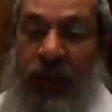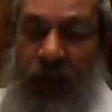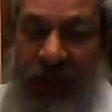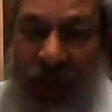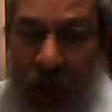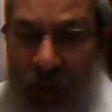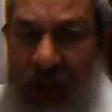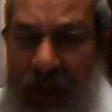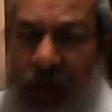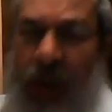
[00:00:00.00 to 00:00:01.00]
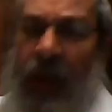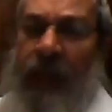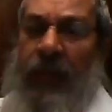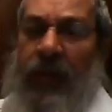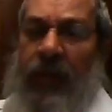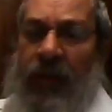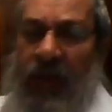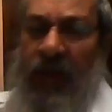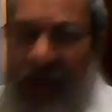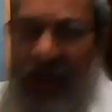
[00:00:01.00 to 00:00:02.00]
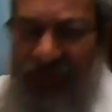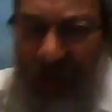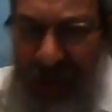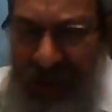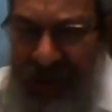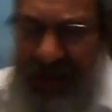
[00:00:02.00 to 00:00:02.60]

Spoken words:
the only time that Rabbi Shneur